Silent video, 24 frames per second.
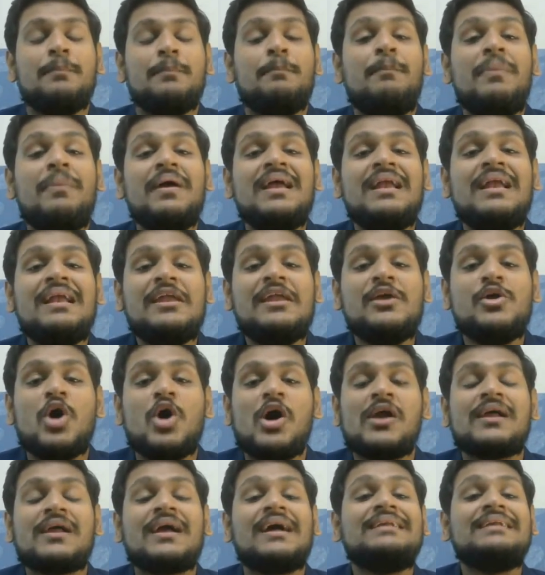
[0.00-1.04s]
build
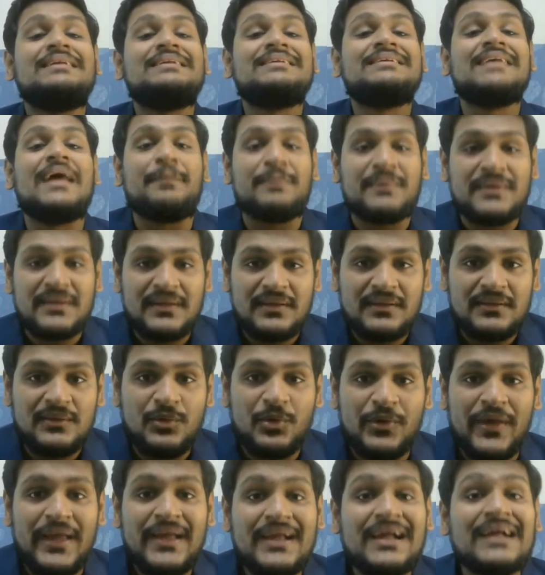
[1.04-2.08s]
your concept
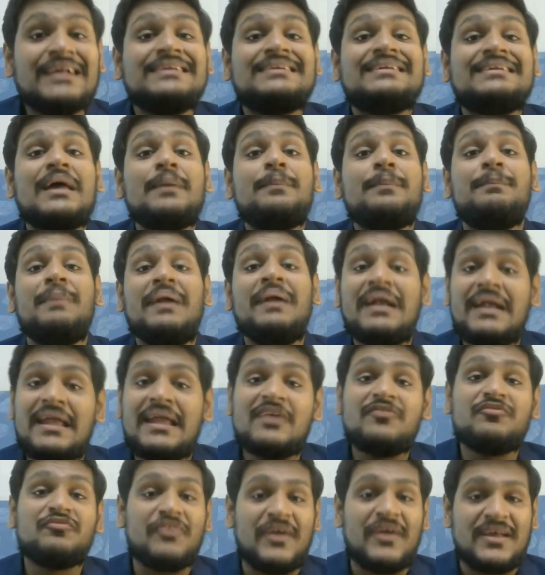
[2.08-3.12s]
okay concept building
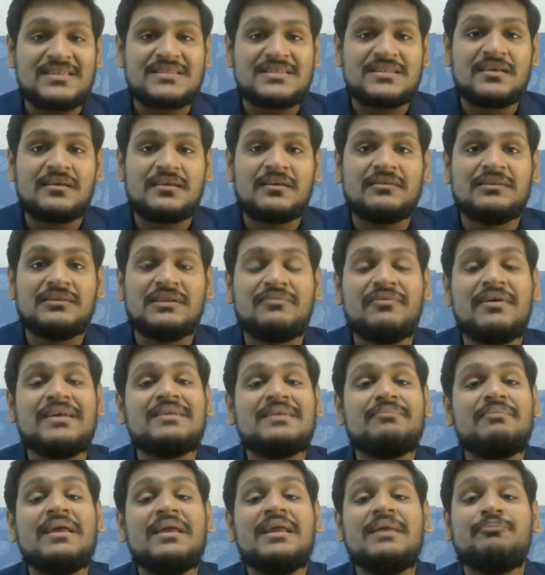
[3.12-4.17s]
phase the very,
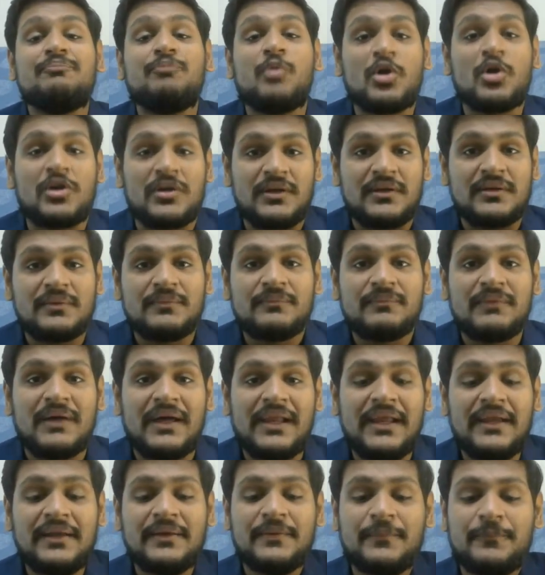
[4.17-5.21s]
very important
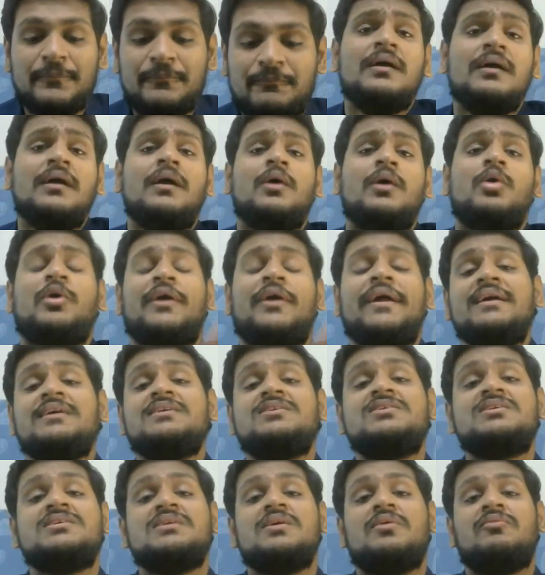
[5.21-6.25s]
correct okay
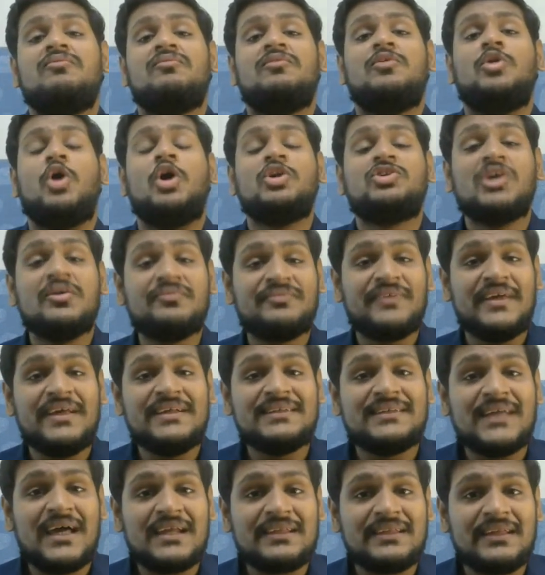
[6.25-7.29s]
lots of
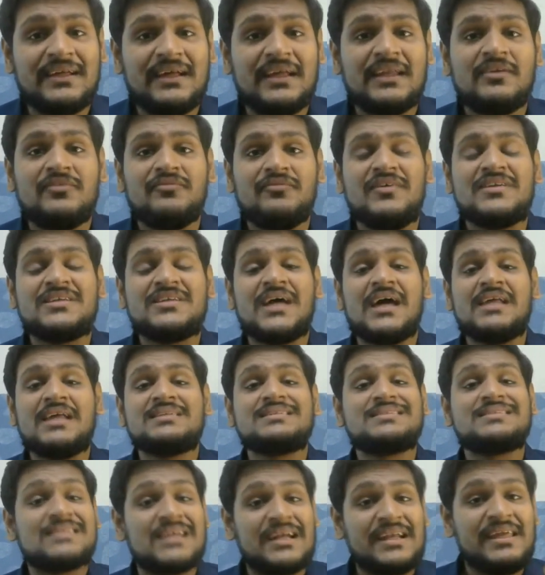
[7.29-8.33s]
things are there which are
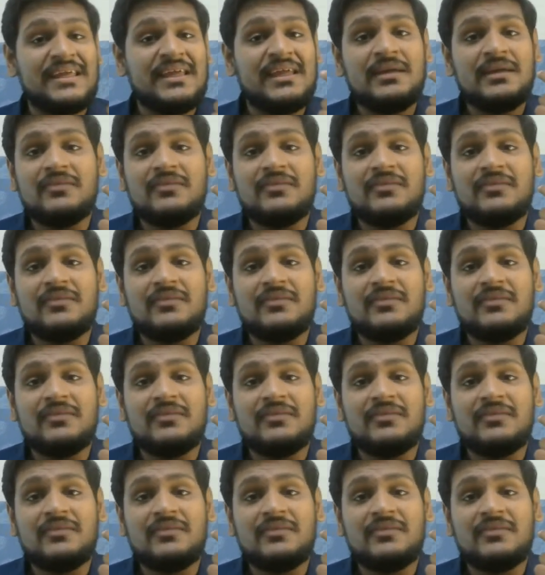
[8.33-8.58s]
study